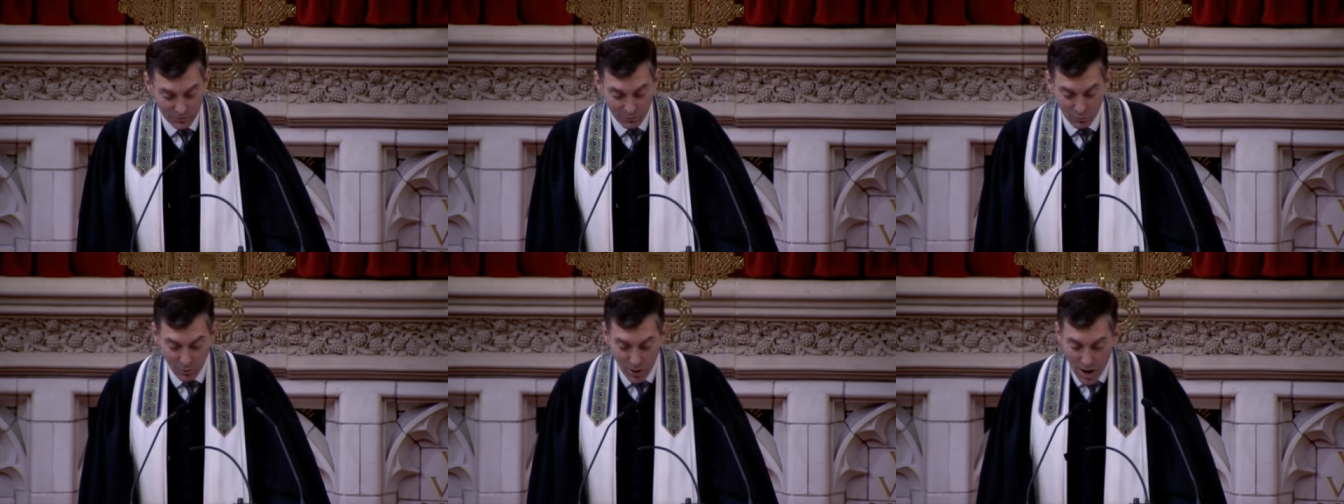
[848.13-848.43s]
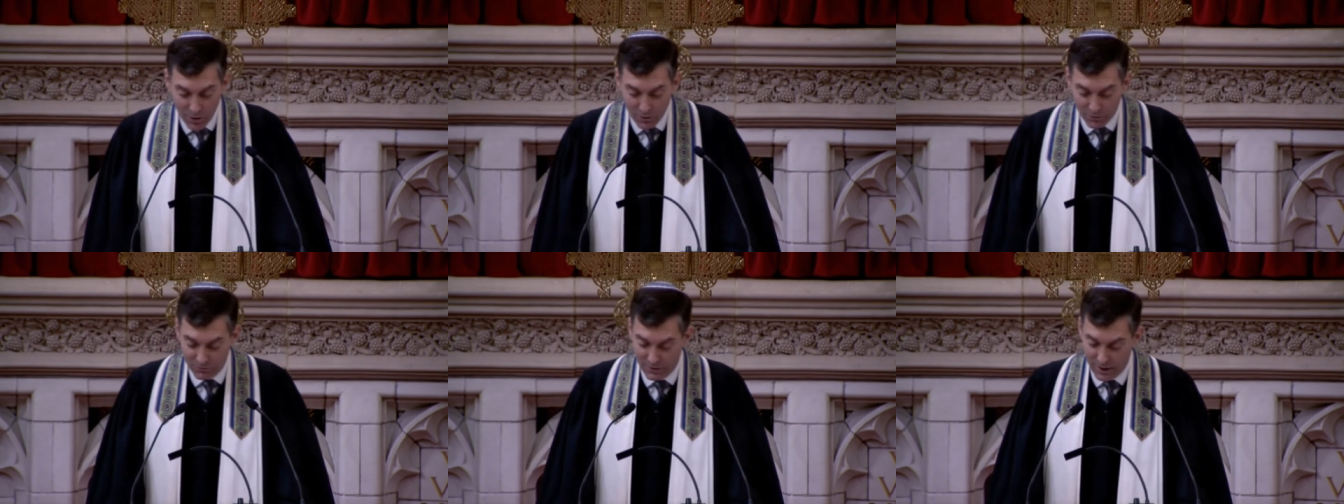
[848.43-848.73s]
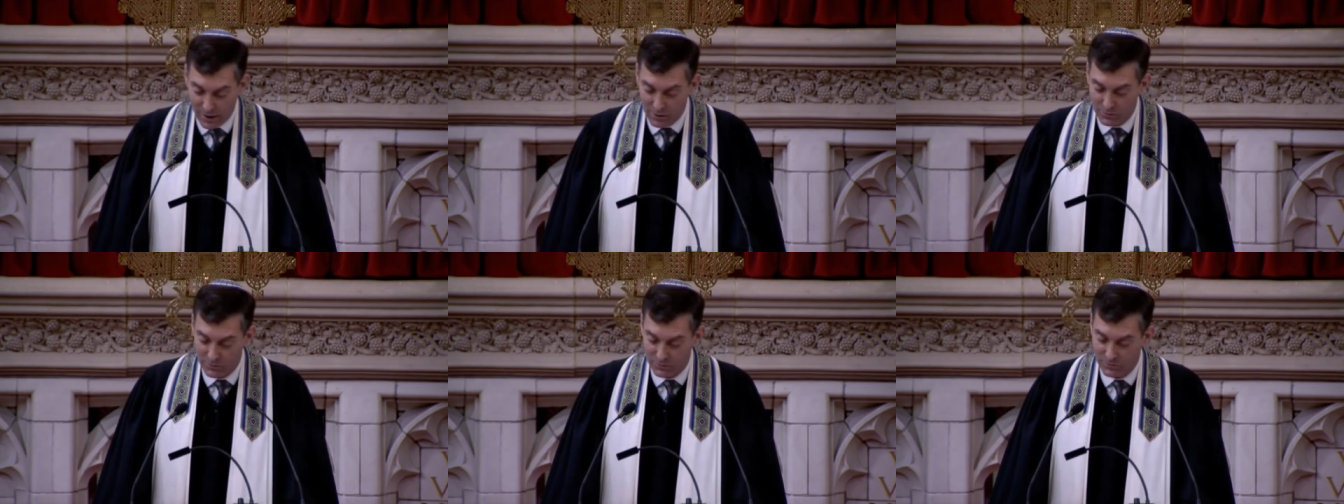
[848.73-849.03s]
and water
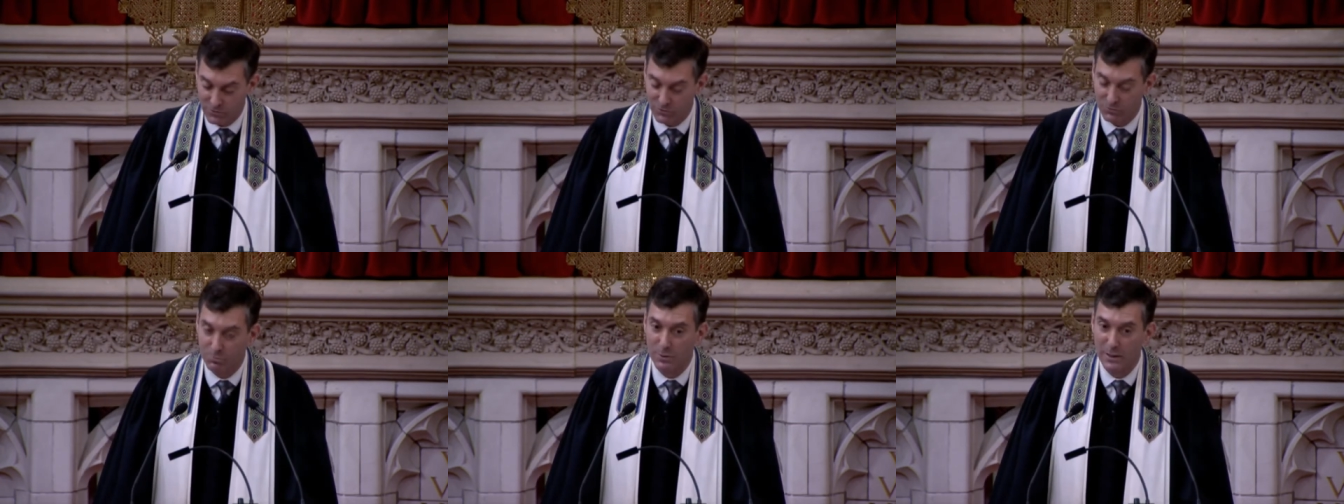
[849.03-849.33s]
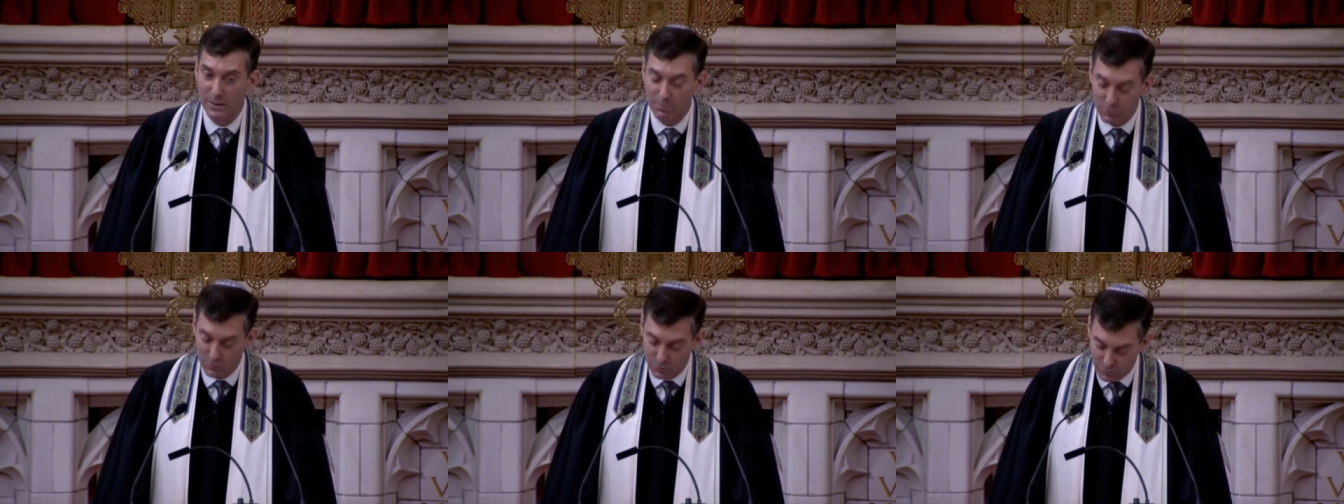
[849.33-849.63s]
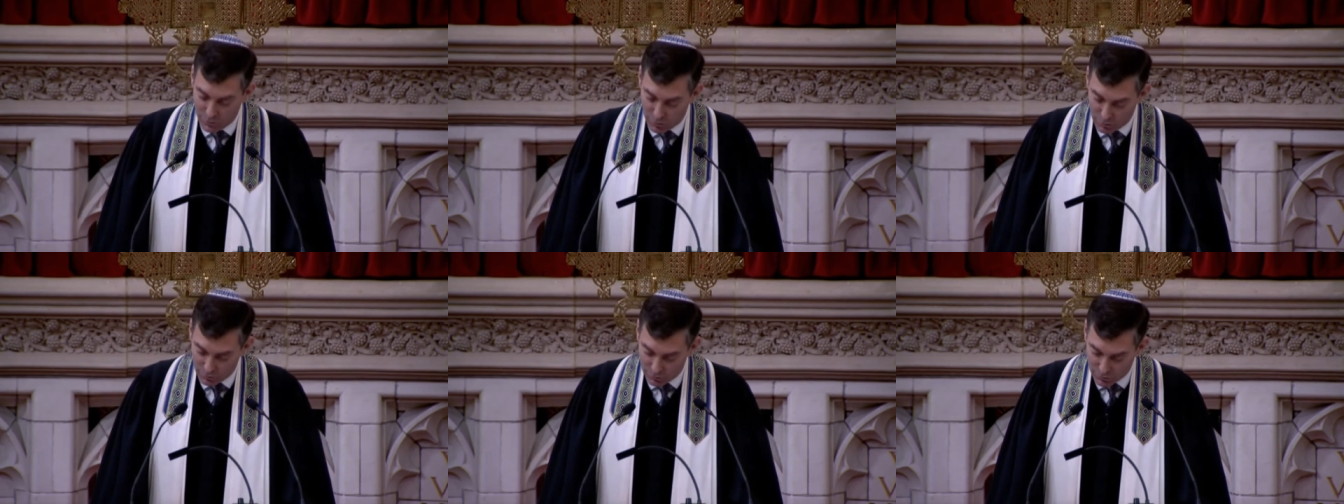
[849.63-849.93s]
fountains as people
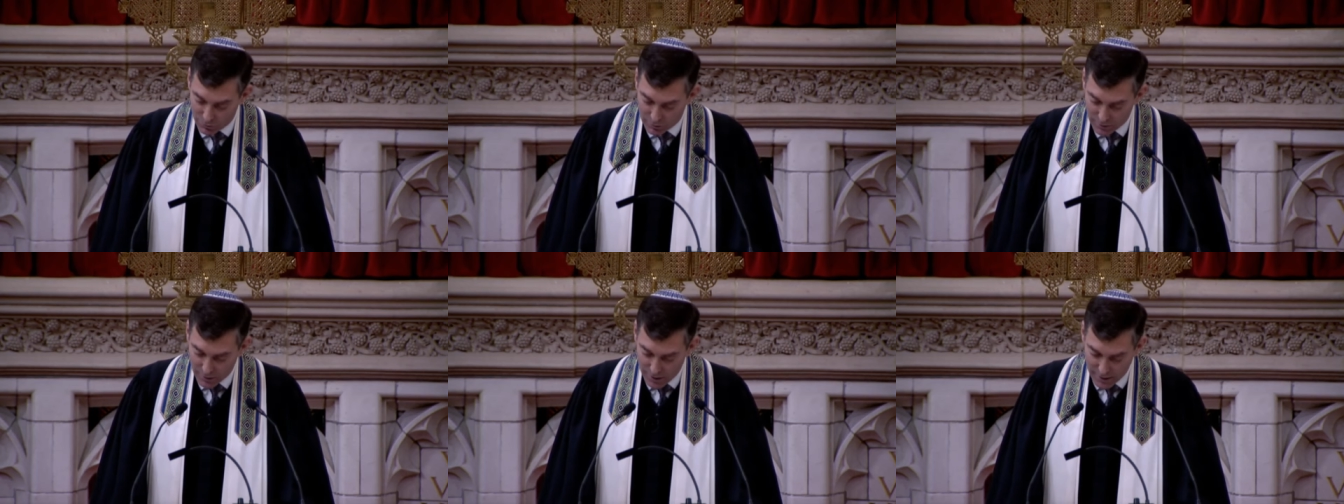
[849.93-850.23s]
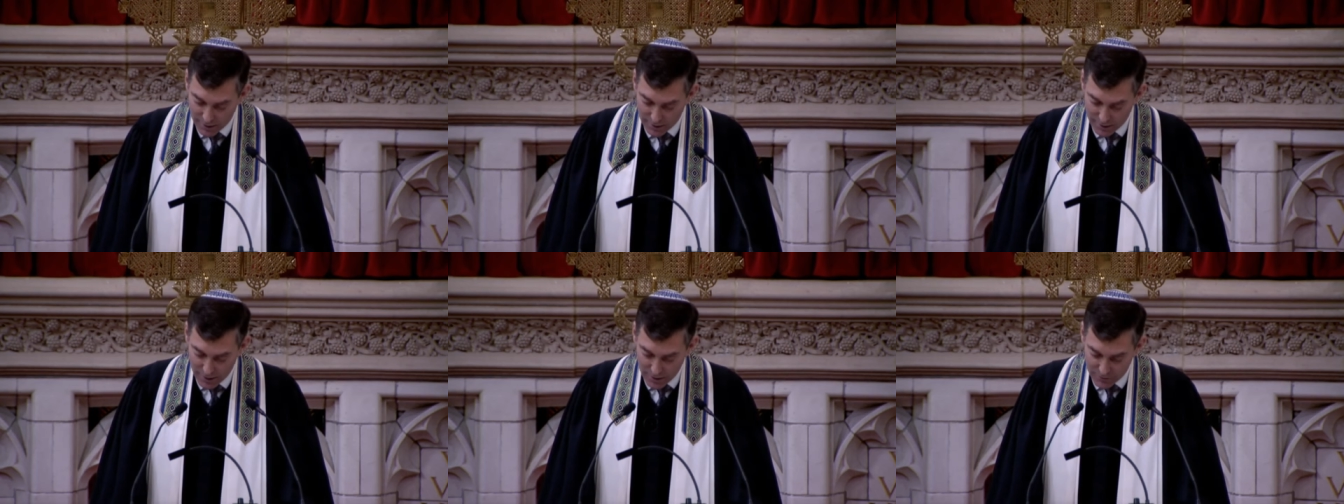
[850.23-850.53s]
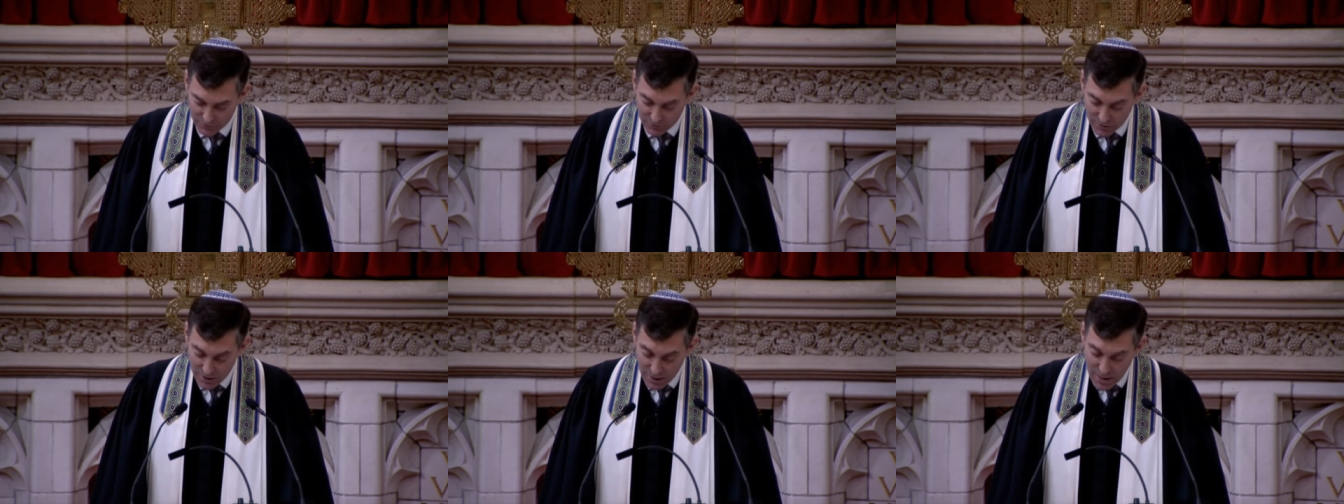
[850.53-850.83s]
who don't look like
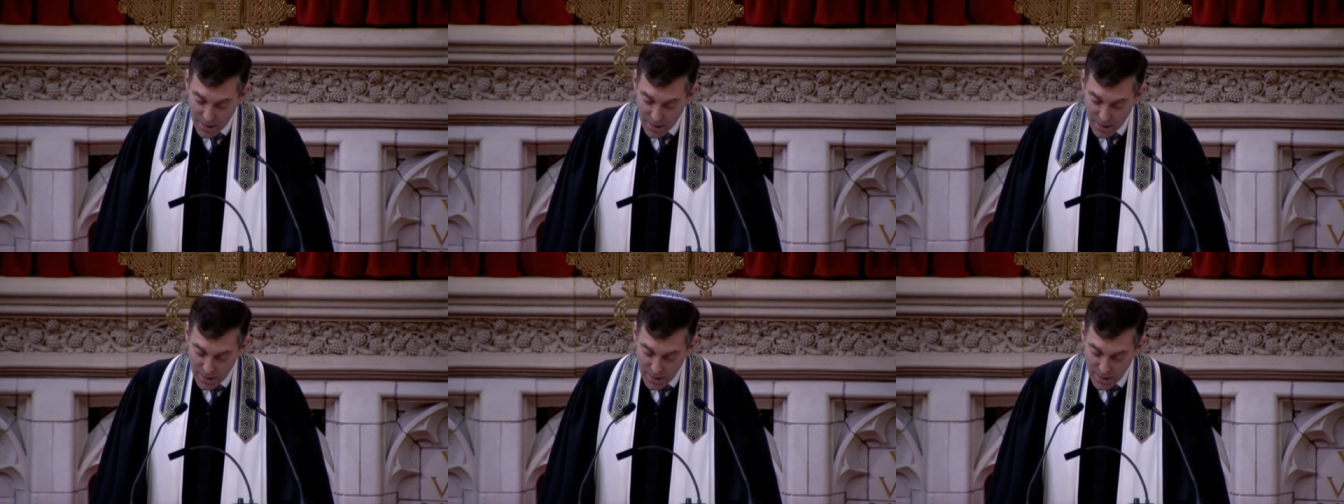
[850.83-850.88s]
us.